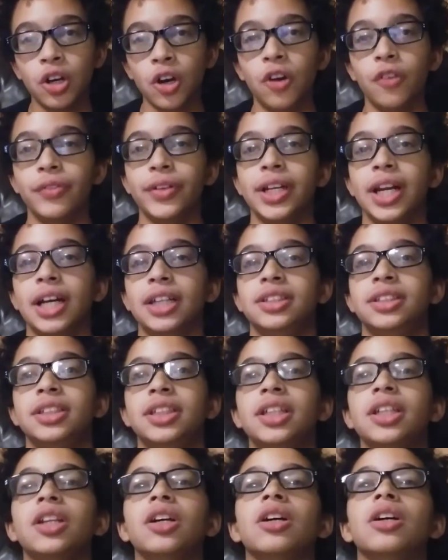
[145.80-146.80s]

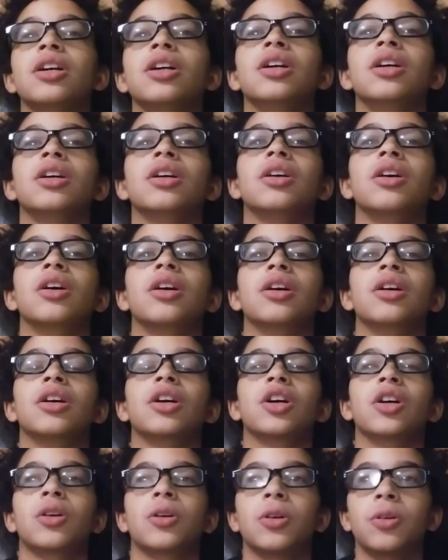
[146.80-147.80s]
COVID-19,
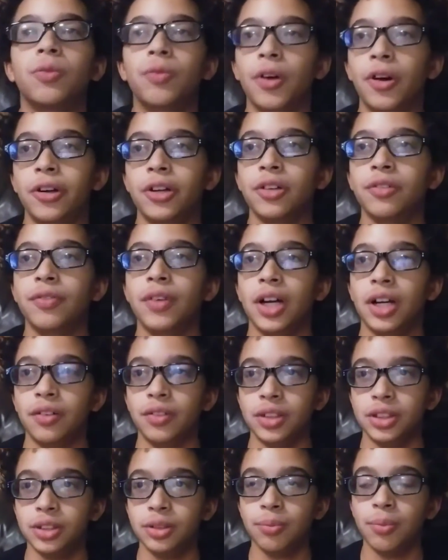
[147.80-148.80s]

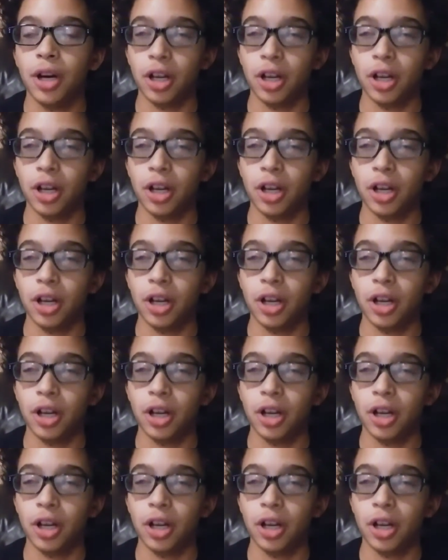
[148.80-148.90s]
coronavirus